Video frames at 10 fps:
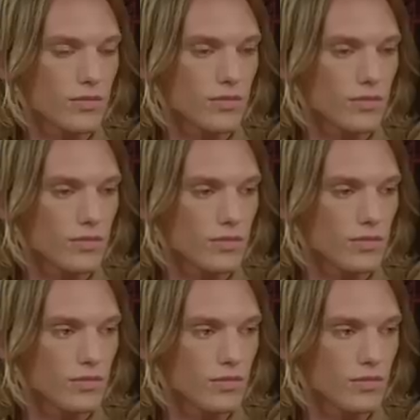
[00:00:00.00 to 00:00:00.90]

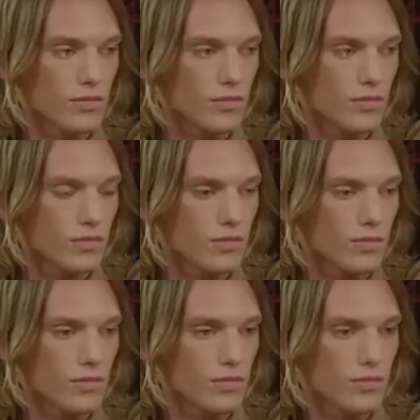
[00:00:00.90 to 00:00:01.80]

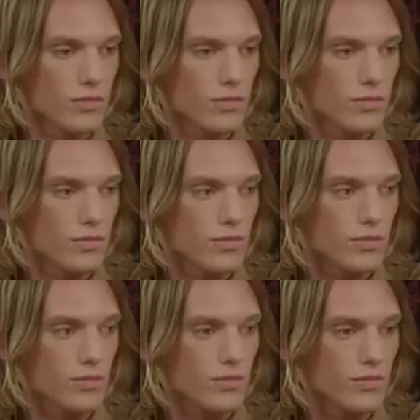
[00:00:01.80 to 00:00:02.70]

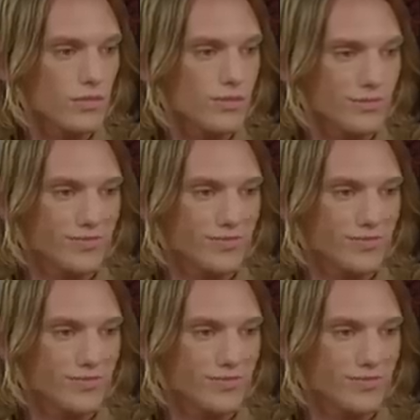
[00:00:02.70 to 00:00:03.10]
(silent)